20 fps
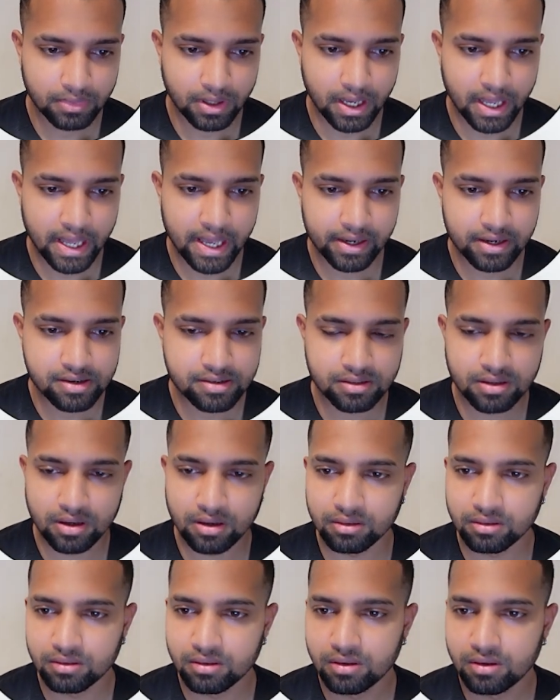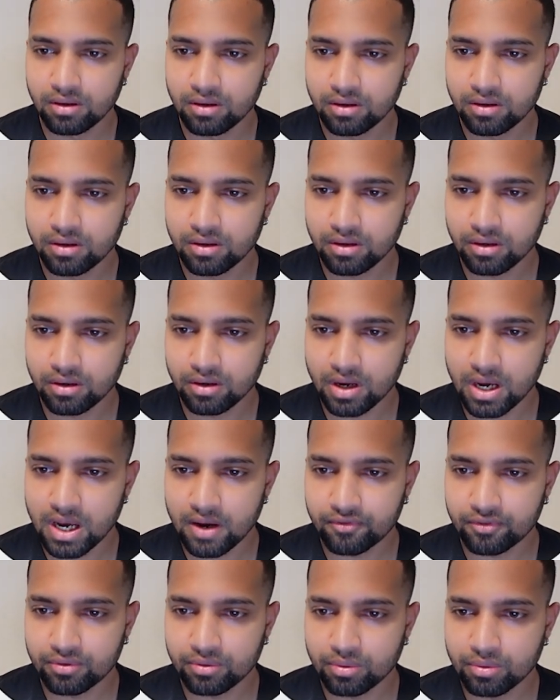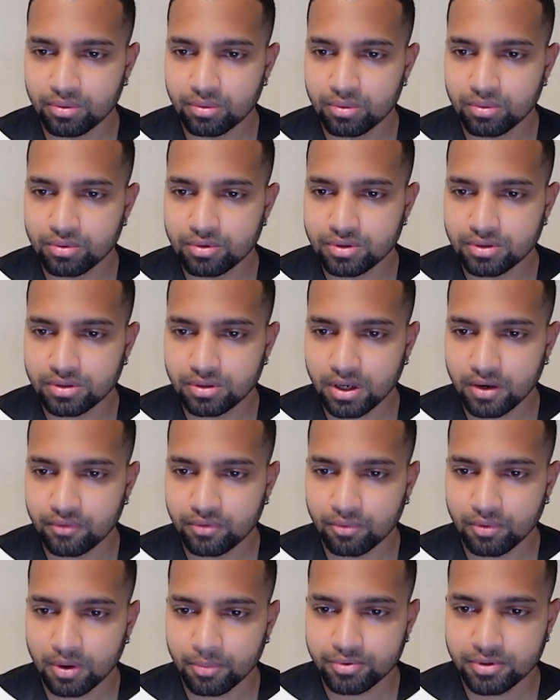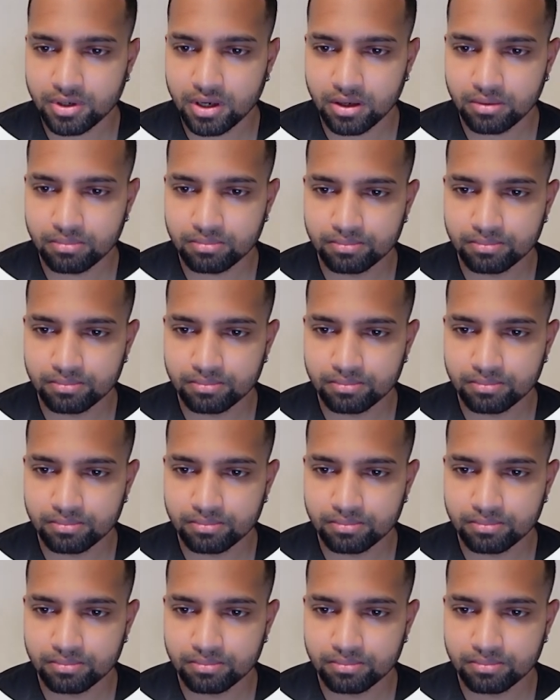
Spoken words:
And it's done. You have to save the website